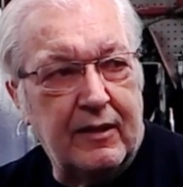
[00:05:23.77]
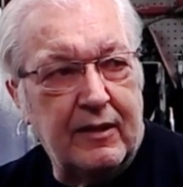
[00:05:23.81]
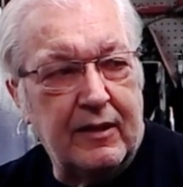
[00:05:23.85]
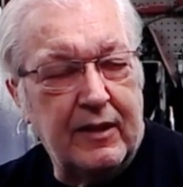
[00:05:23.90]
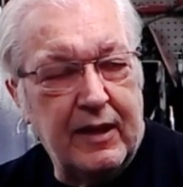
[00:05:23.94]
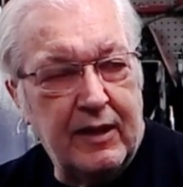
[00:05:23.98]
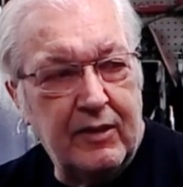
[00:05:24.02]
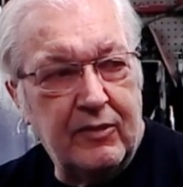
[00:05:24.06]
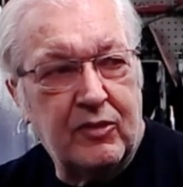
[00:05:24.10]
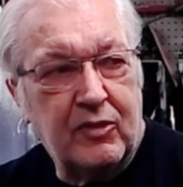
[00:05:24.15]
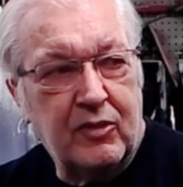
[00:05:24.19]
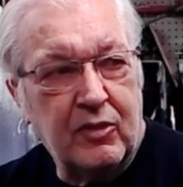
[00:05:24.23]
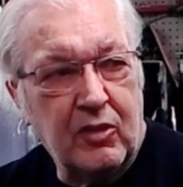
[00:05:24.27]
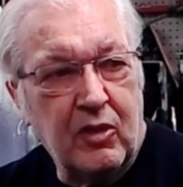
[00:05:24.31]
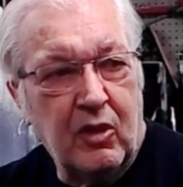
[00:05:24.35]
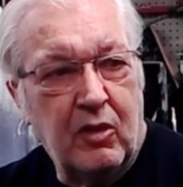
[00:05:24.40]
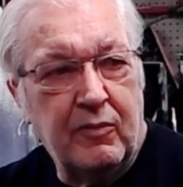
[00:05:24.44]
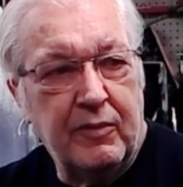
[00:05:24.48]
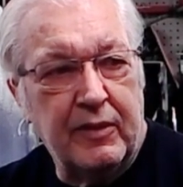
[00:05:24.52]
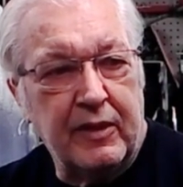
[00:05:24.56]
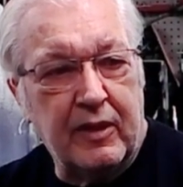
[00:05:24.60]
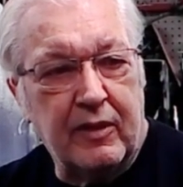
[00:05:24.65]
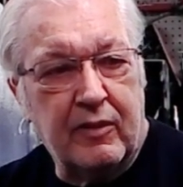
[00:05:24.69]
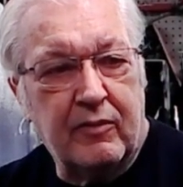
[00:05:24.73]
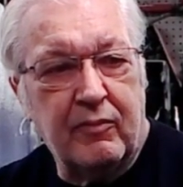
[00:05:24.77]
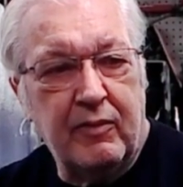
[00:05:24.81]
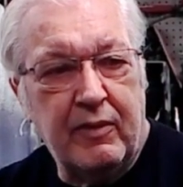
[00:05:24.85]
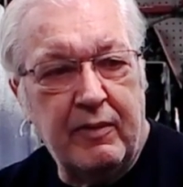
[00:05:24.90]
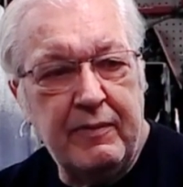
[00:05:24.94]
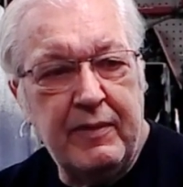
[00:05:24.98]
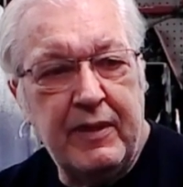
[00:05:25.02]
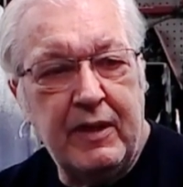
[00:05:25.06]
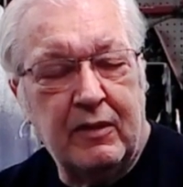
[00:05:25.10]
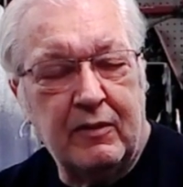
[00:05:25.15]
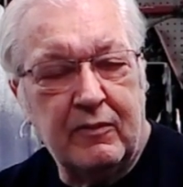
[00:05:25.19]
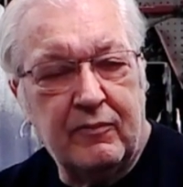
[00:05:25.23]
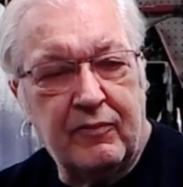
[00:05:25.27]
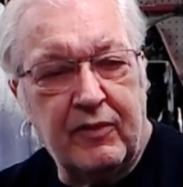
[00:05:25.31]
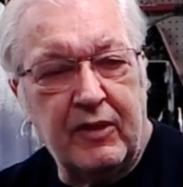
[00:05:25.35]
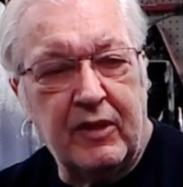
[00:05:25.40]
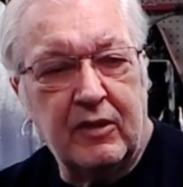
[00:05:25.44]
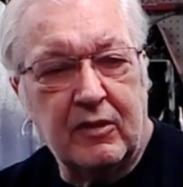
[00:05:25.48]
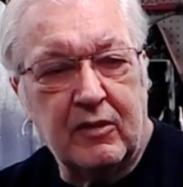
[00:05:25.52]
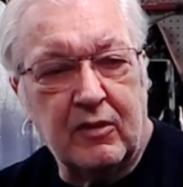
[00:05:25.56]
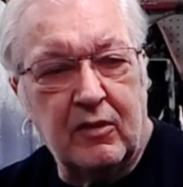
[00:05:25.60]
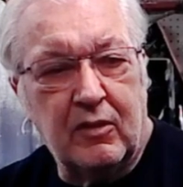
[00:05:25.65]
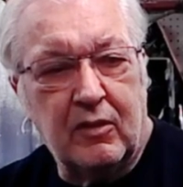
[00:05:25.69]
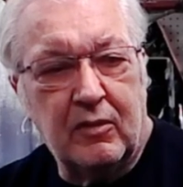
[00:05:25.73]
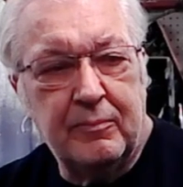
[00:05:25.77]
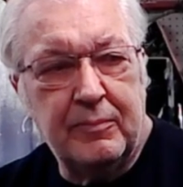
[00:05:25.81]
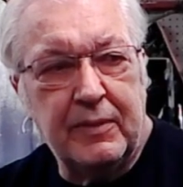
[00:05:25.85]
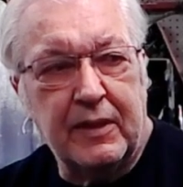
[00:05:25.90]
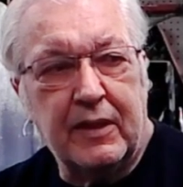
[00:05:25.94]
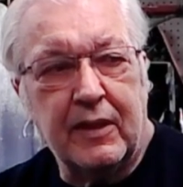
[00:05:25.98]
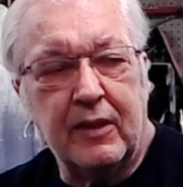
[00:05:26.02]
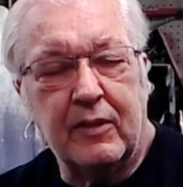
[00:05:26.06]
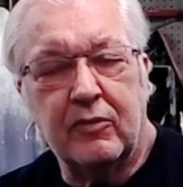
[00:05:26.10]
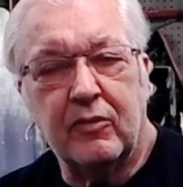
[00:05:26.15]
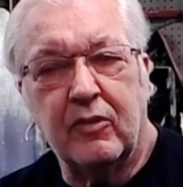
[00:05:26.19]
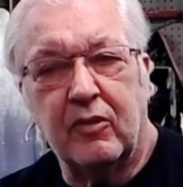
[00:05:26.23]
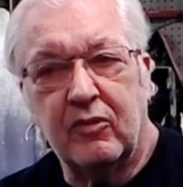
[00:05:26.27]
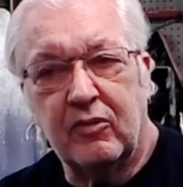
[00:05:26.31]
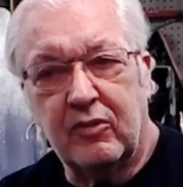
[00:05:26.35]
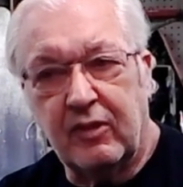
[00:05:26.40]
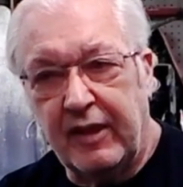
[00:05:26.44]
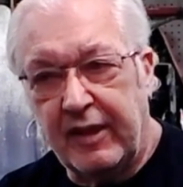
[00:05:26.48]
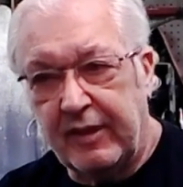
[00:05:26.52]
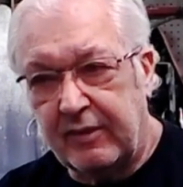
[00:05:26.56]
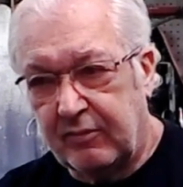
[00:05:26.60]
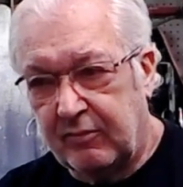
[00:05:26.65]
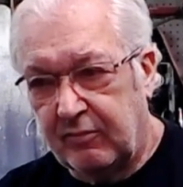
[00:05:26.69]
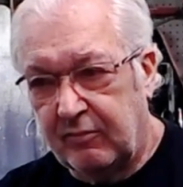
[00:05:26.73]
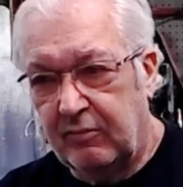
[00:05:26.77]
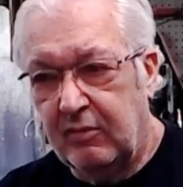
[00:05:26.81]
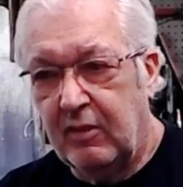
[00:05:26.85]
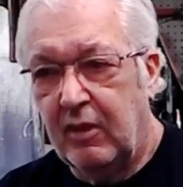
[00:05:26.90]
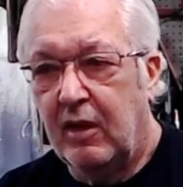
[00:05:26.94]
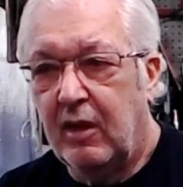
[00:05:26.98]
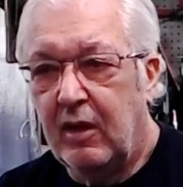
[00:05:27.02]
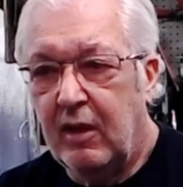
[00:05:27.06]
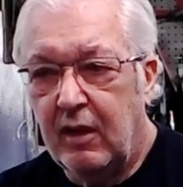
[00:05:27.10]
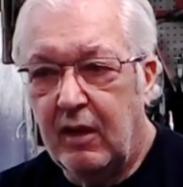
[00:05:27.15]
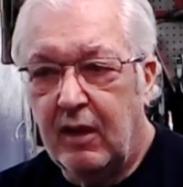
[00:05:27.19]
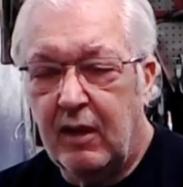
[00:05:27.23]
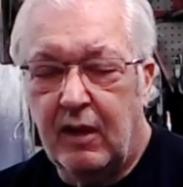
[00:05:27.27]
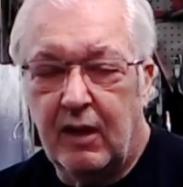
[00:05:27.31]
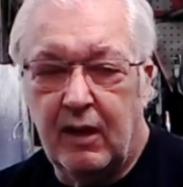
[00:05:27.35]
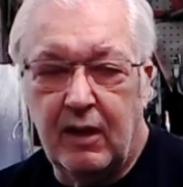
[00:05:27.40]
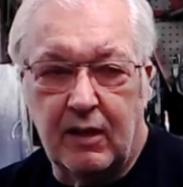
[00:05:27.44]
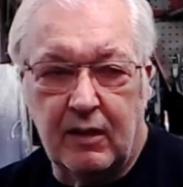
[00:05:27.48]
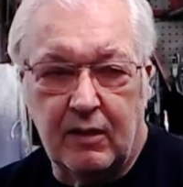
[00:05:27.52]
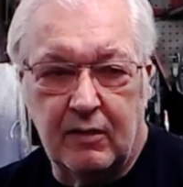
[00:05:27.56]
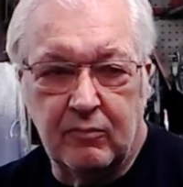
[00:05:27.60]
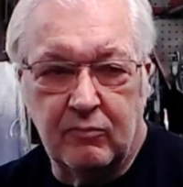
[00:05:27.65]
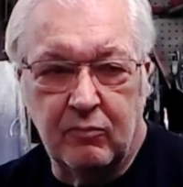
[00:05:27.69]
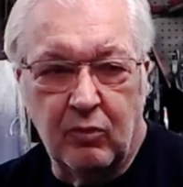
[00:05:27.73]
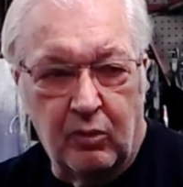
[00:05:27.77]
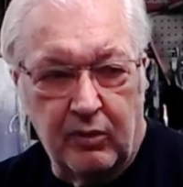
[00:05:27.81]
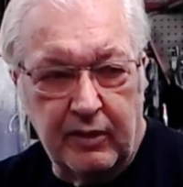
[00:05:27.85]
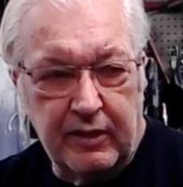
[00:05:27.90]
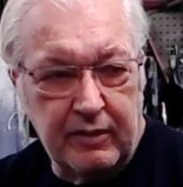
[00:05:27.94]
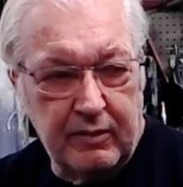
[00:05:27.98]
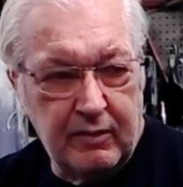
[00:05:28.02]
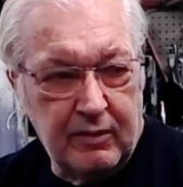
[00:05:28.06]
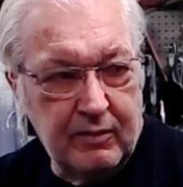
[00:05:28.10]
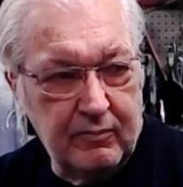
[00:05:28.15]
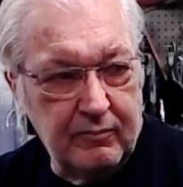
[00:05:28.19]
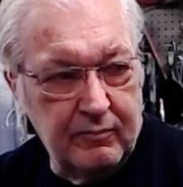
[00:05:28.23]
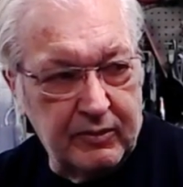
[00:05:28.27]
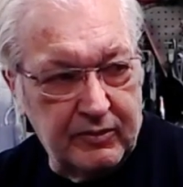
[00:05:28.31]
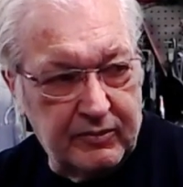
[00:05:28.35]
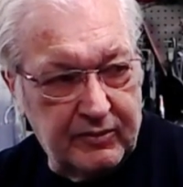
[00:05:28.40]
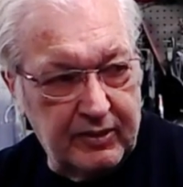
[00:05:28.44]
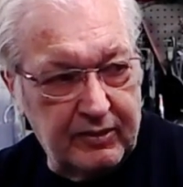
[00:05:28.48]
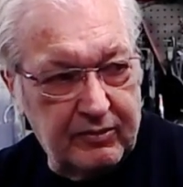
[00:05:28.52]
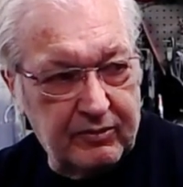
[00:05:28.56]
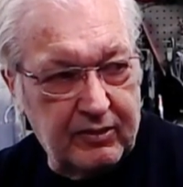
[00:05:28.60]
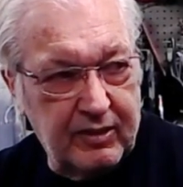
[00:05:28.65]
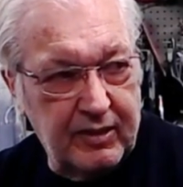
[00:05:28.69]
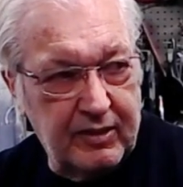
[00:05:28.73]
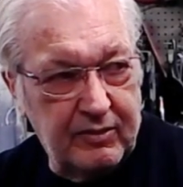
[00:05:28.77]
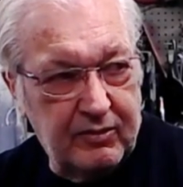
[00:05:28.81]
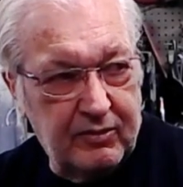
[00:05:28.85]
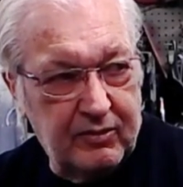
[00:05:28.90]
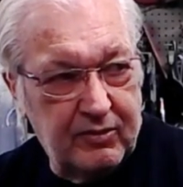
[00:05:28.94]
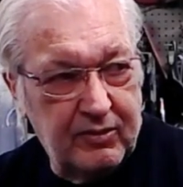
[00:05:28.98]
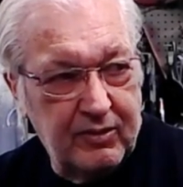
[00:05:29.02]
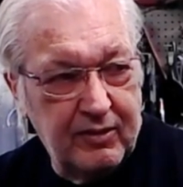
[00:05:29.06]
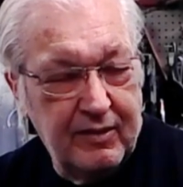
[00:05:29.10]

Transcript: is to go with a three-wheeled vehicle because there's less rolling resistance.